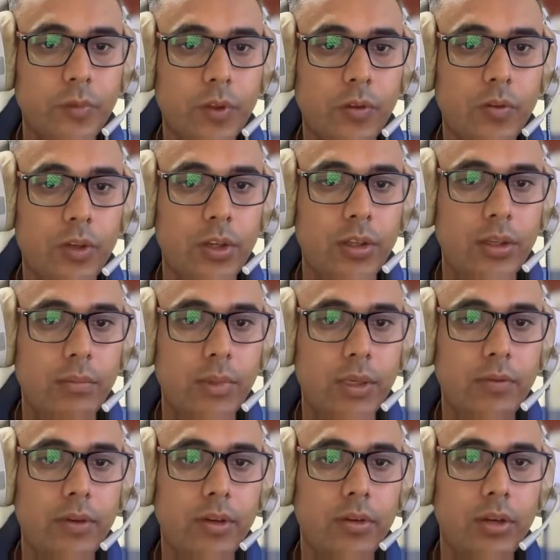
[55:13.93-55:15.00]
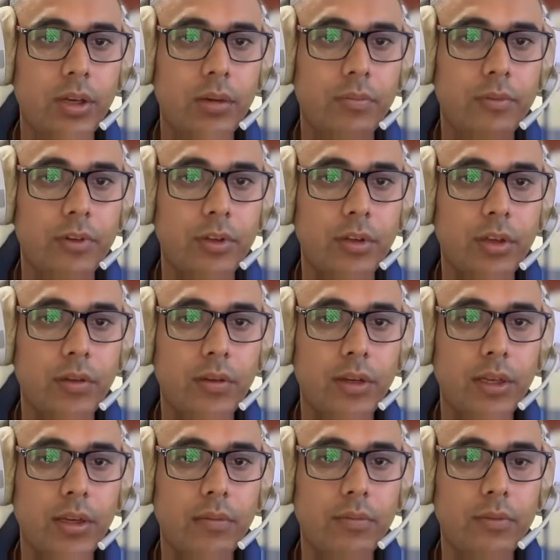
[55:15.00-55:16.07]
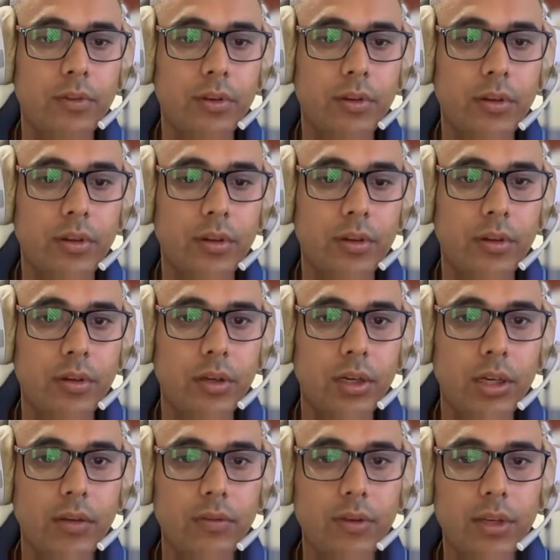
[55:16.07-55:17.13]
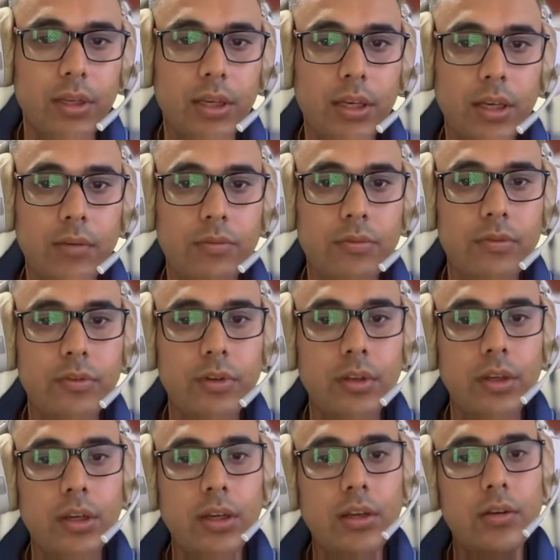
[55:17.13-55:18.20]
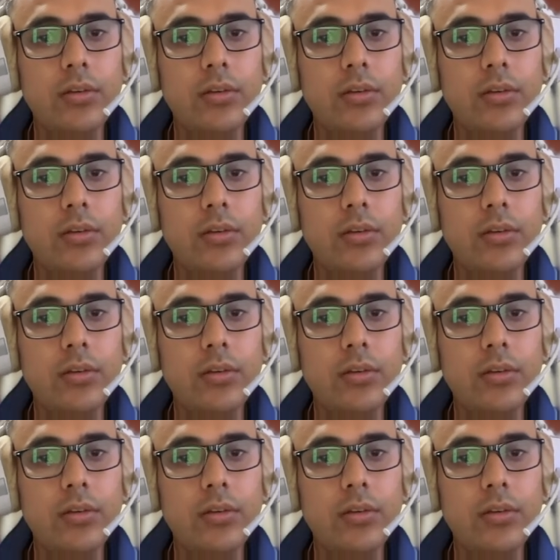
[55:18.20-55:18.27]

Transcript: for example, if I capture, I will capture it,